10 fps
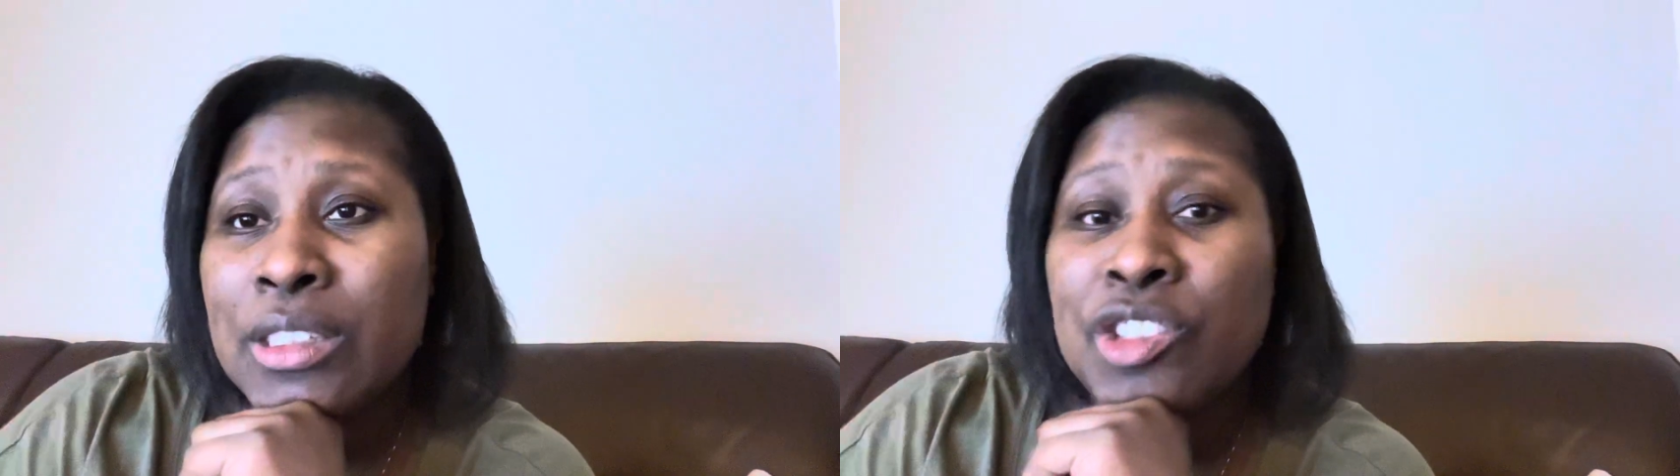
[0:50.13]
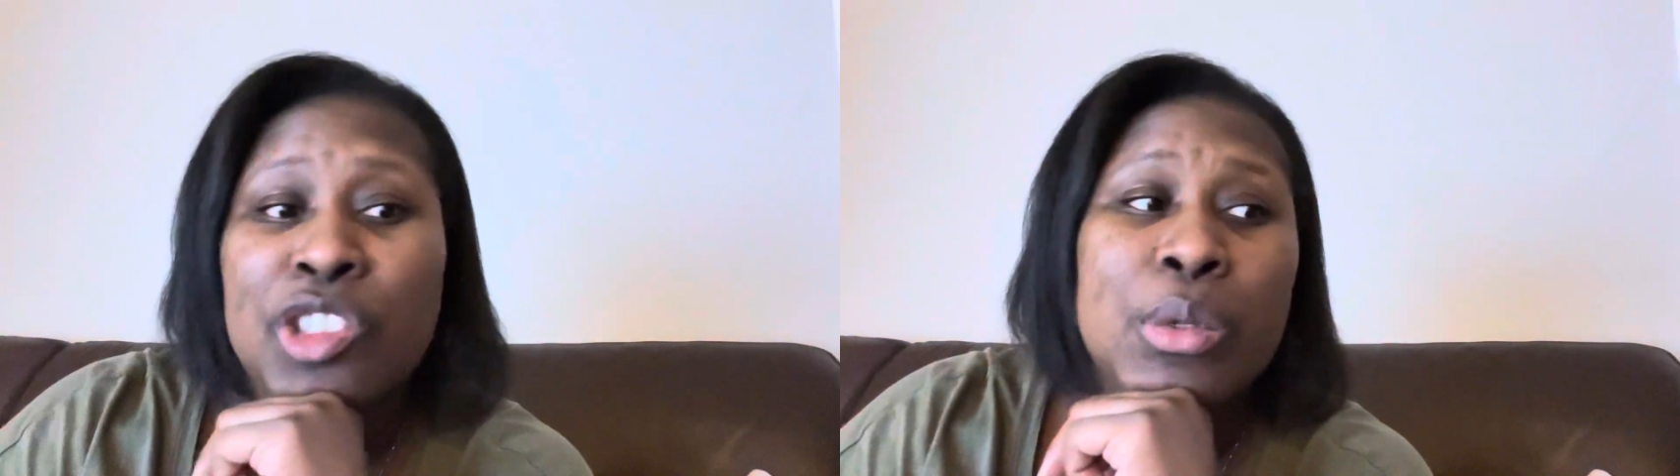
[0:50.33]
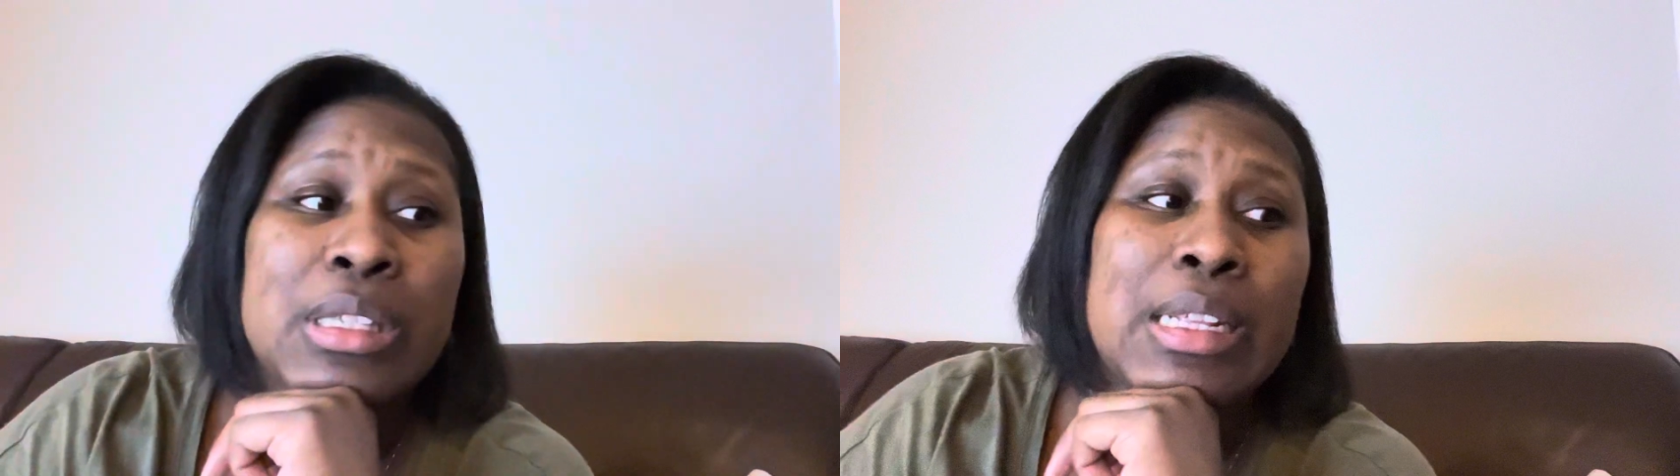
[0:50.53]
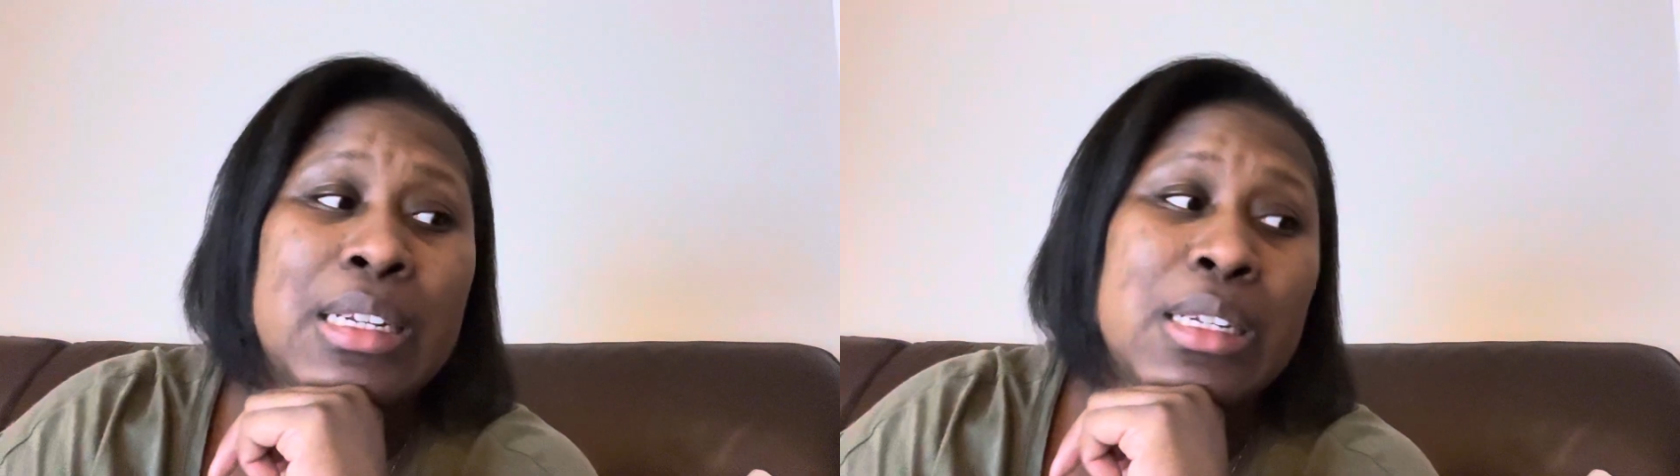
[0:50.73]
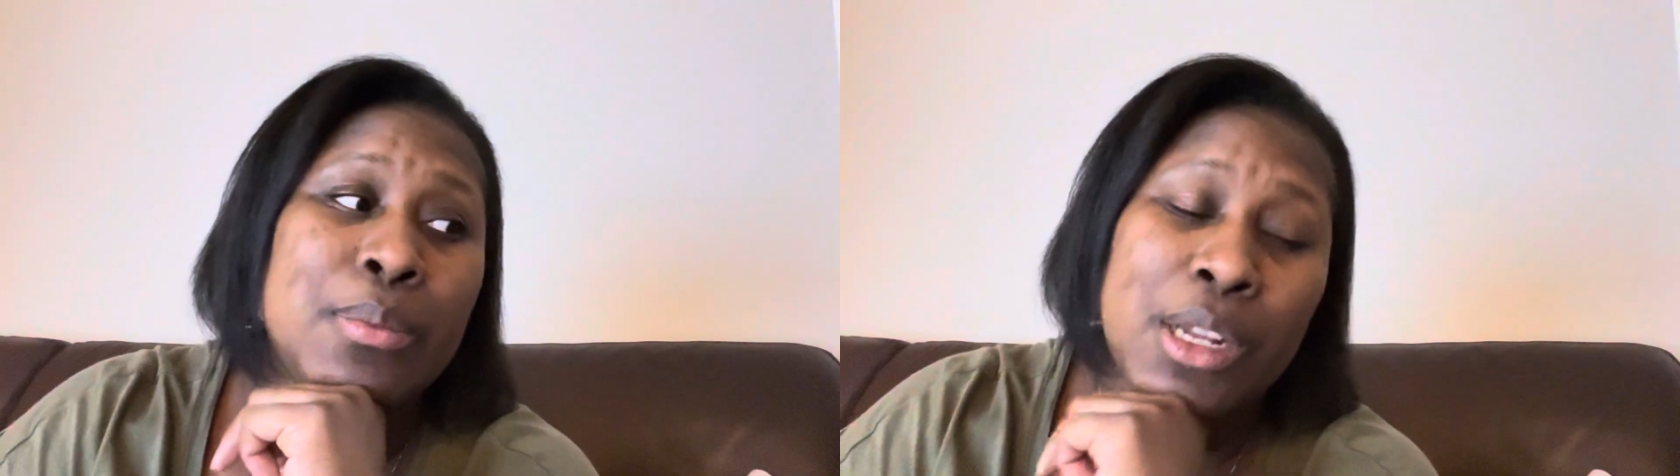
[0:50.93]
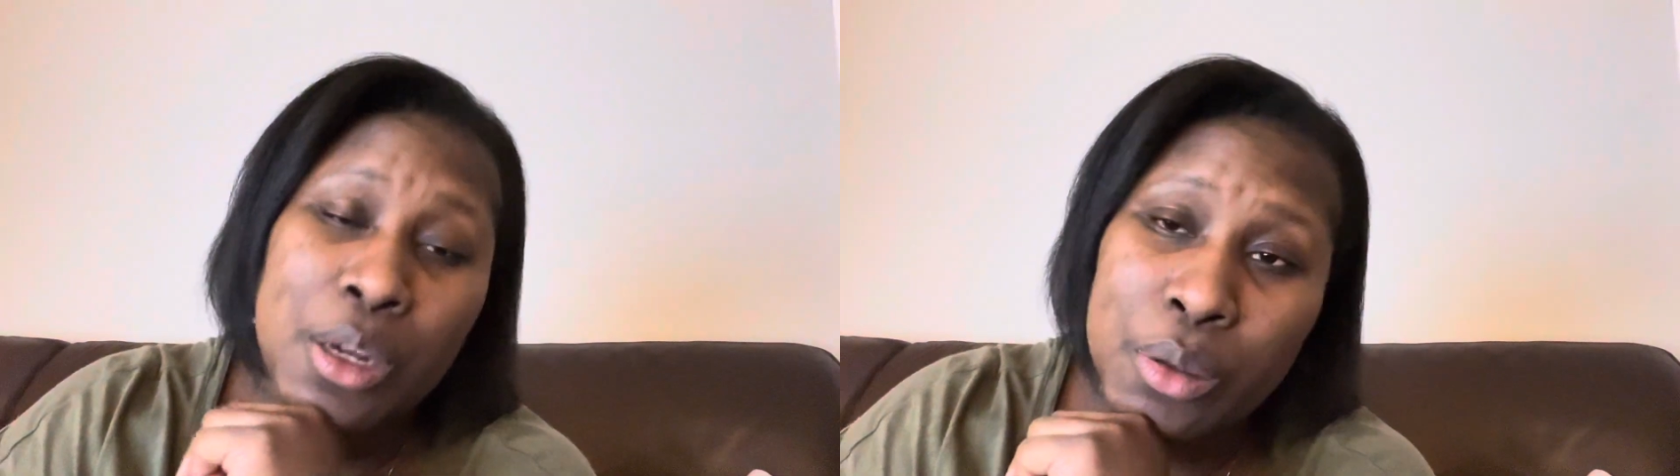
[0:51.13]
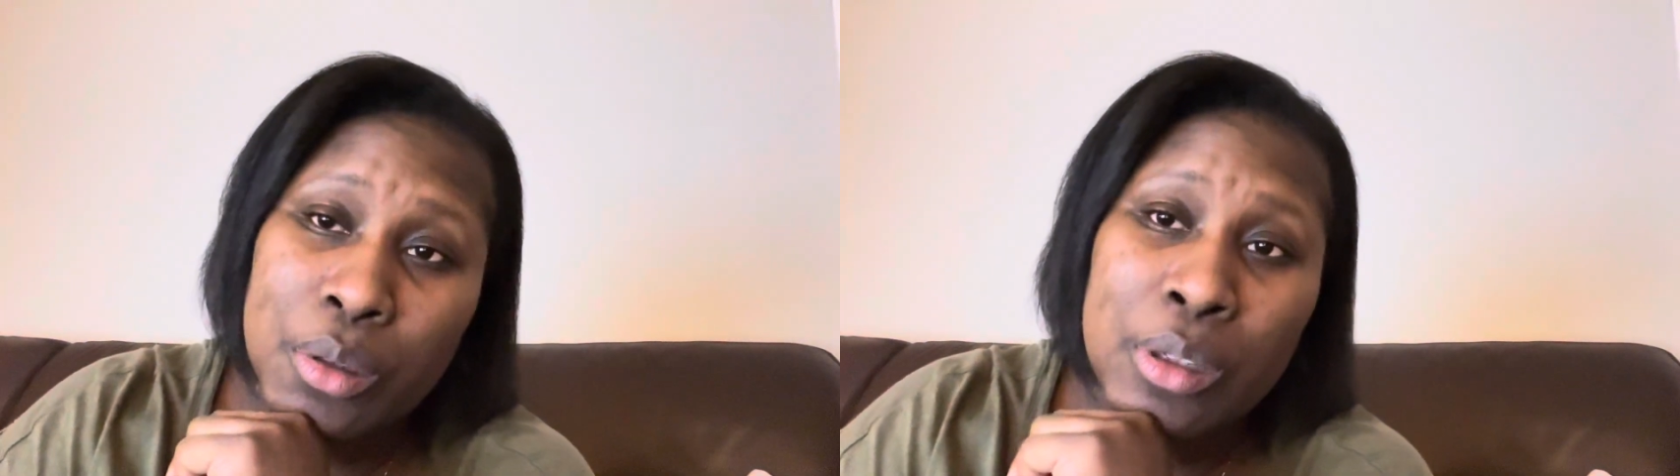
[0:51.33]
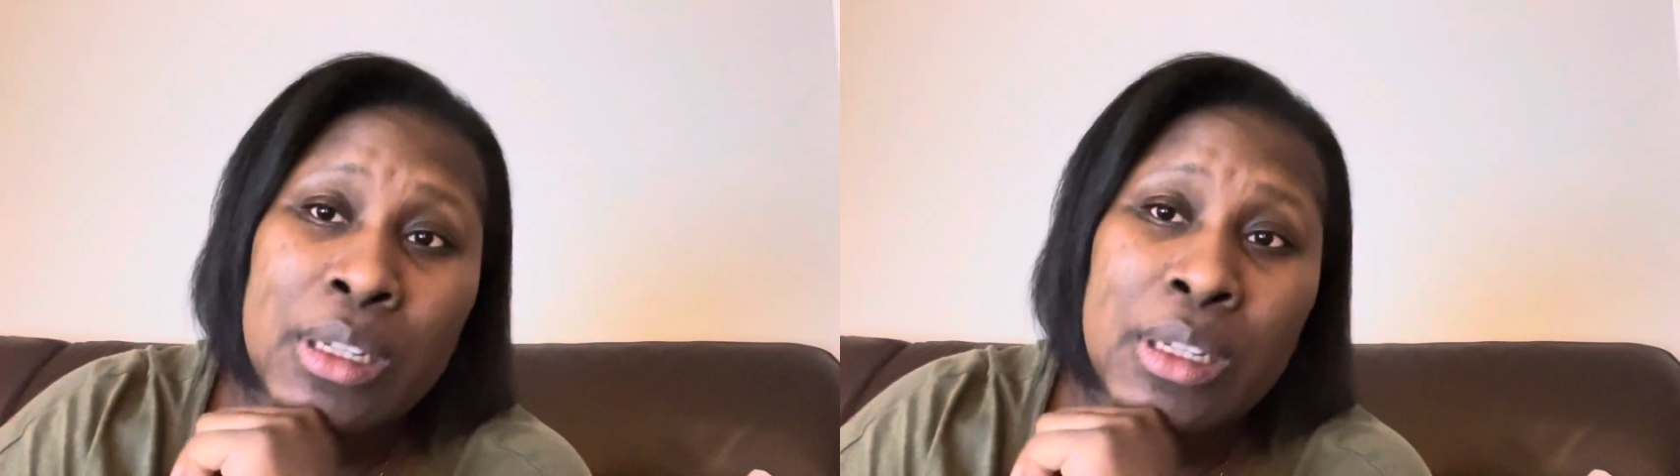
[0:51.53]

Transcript: she was letting them know